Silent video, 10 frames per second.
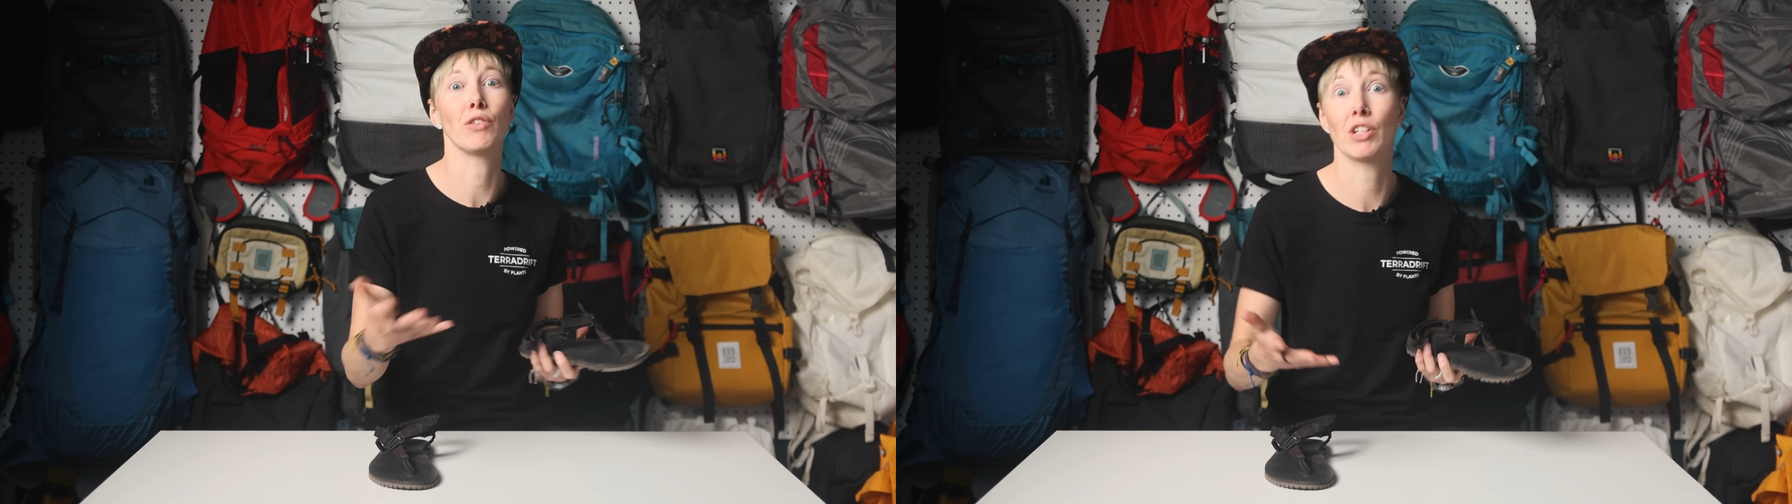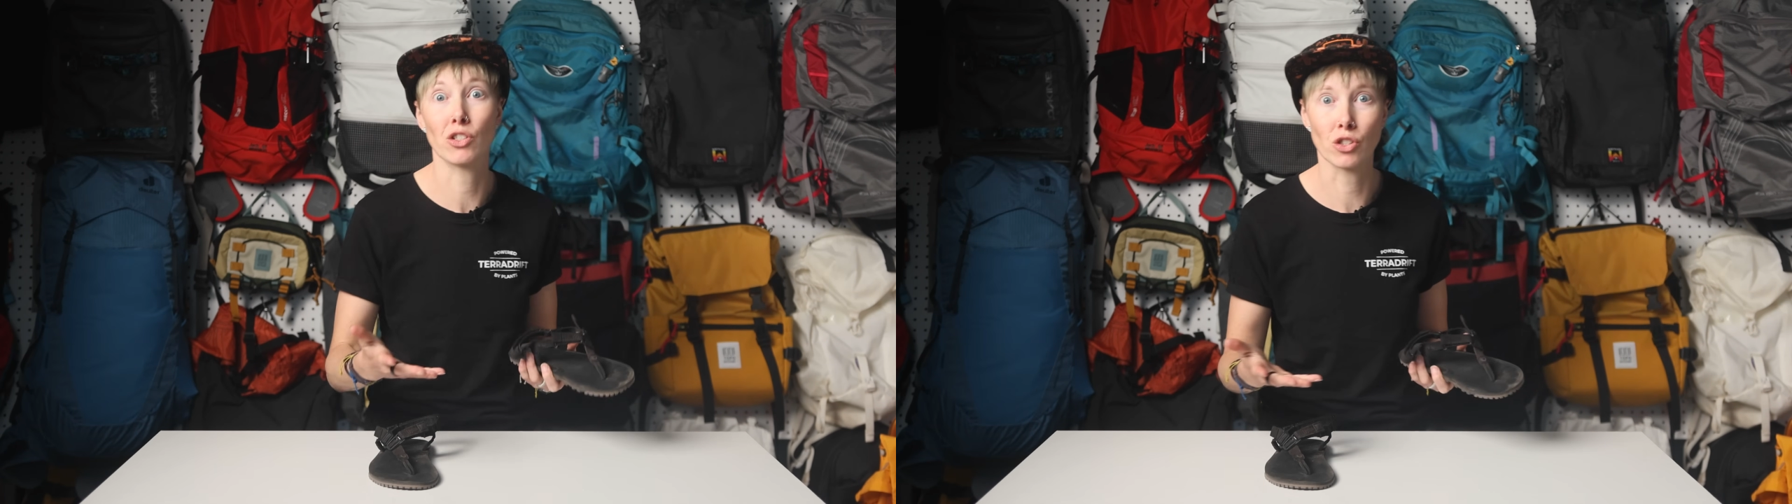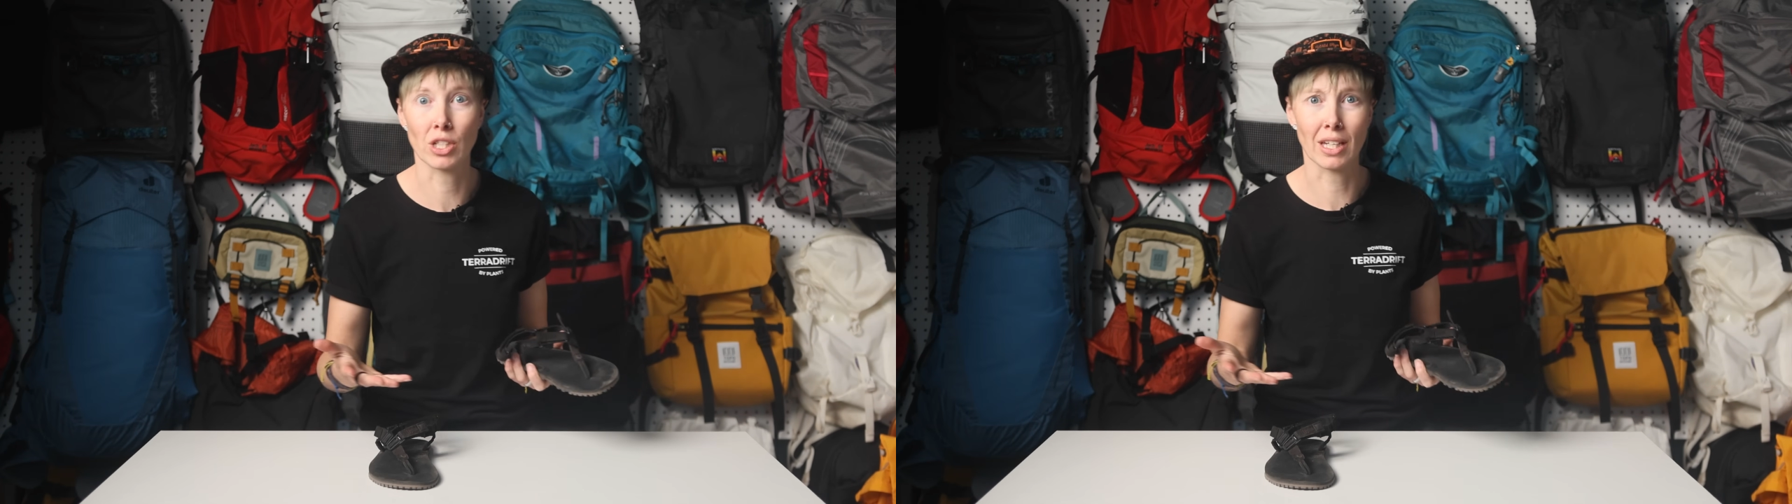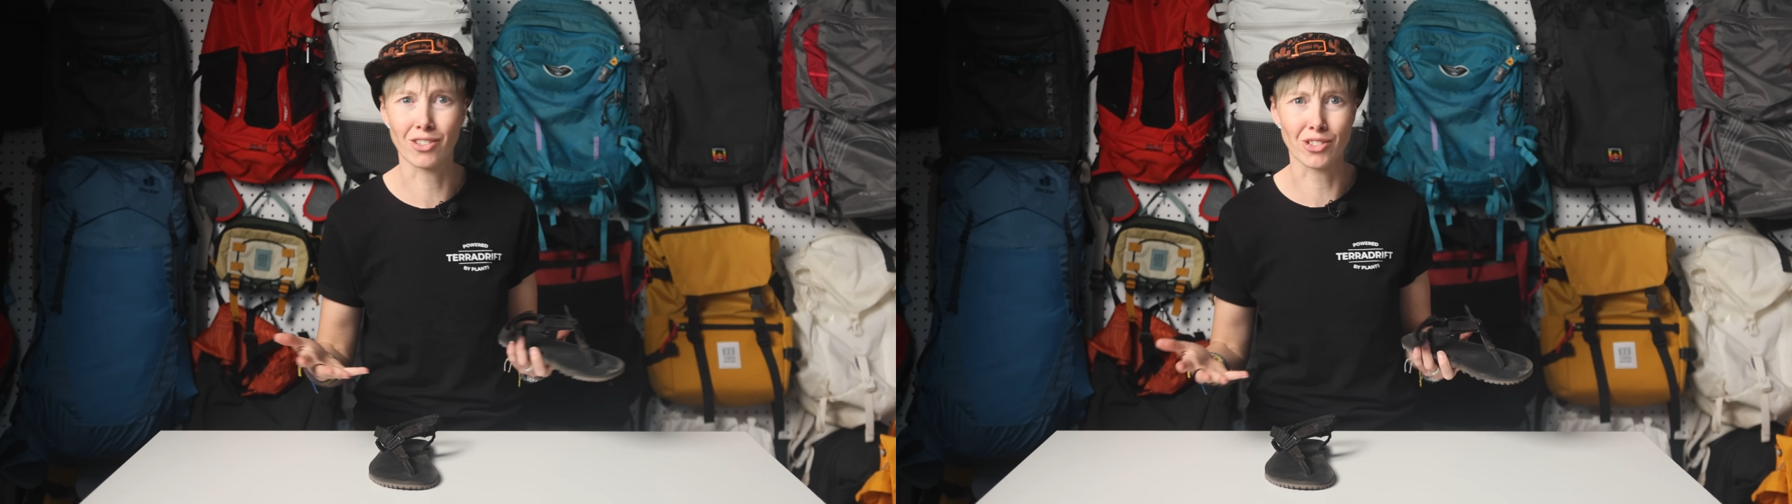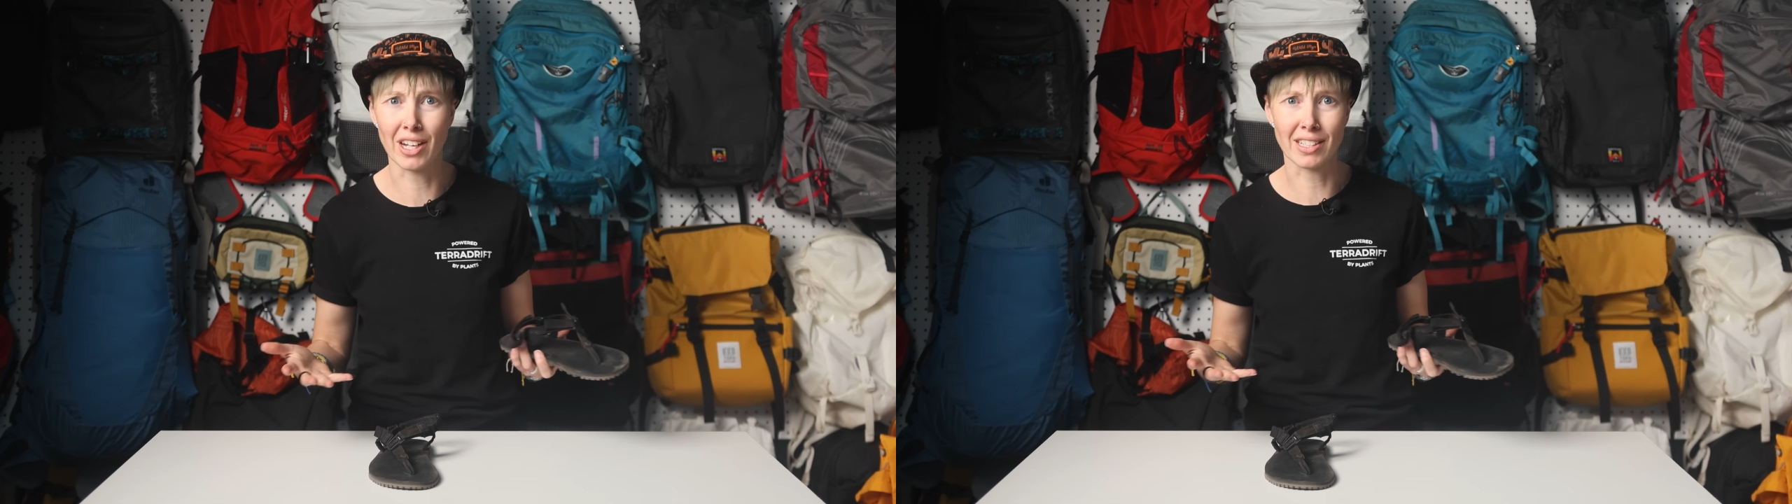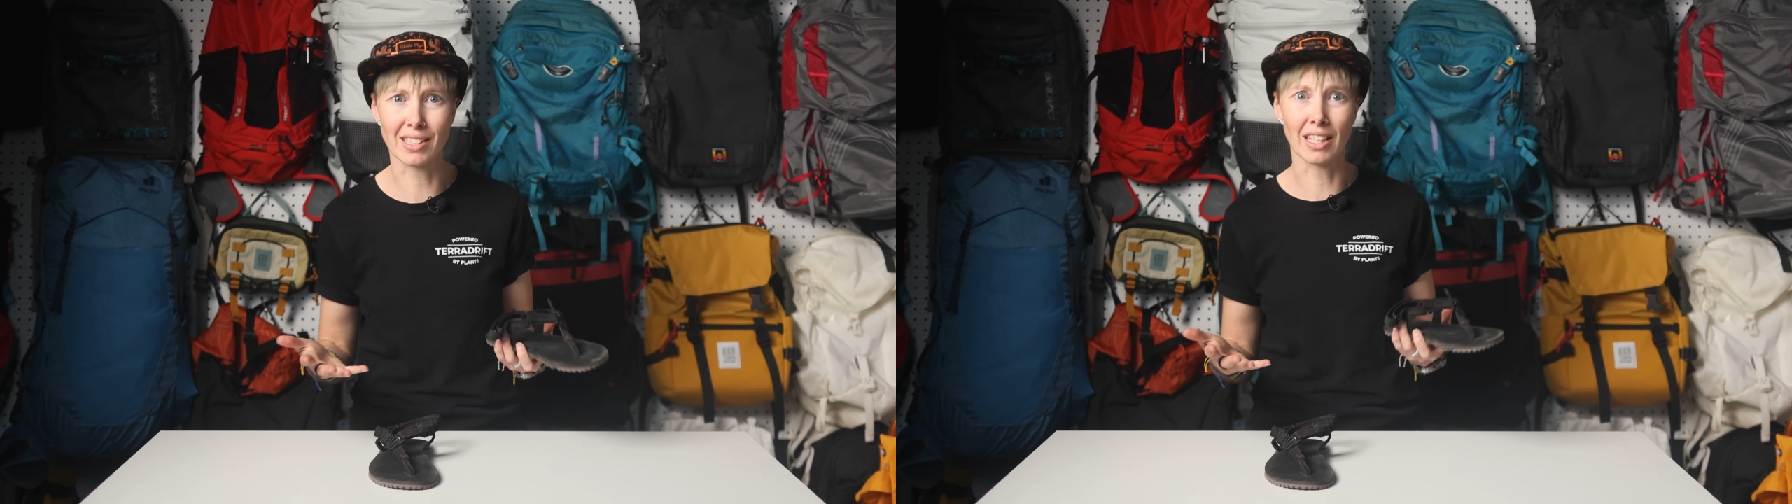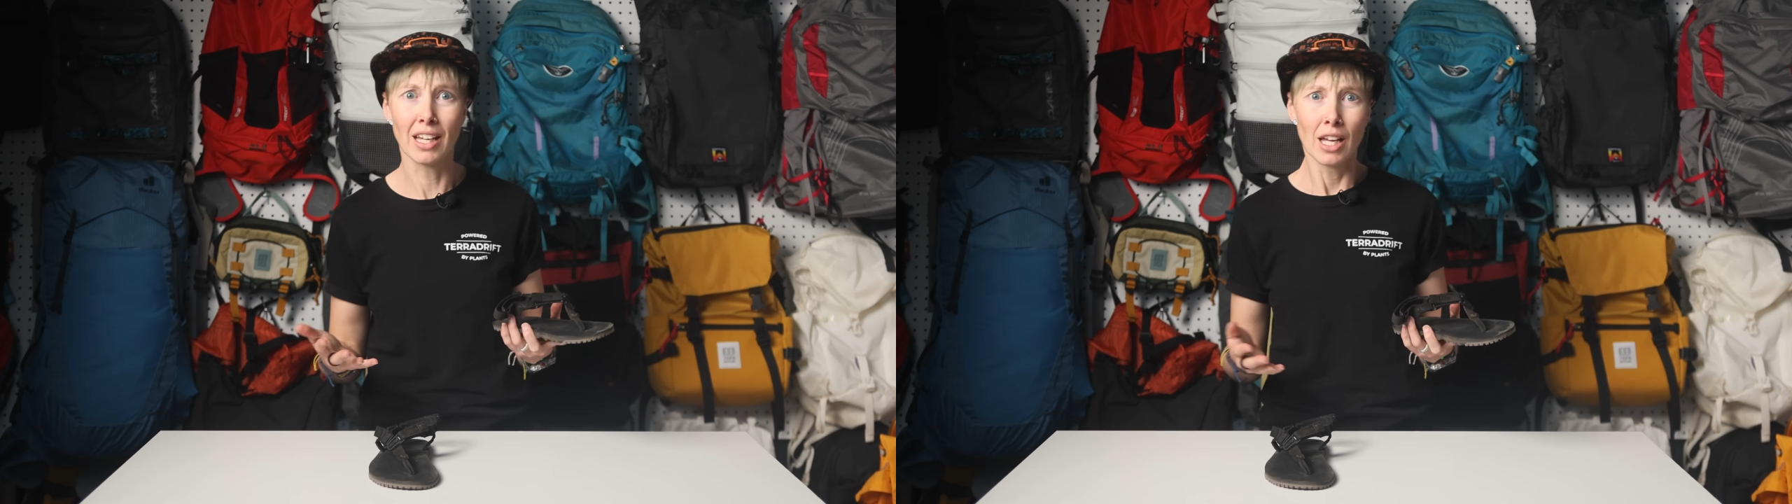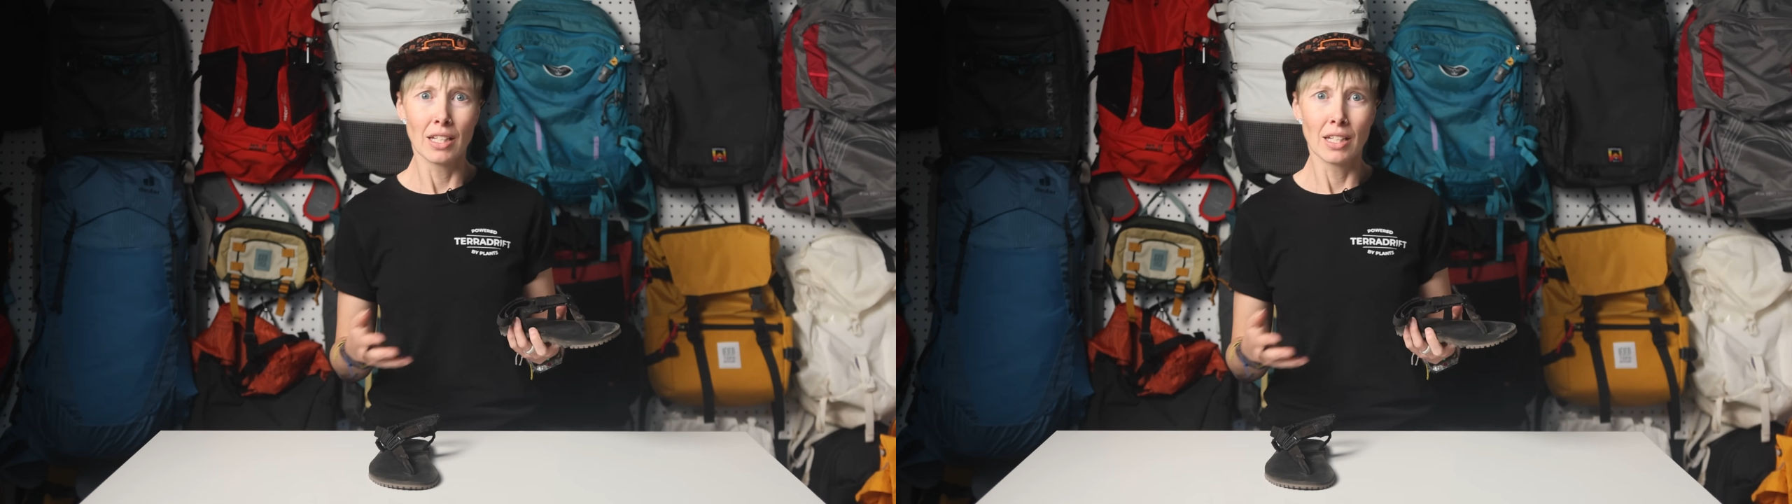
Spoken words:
adventure sandals, honestly.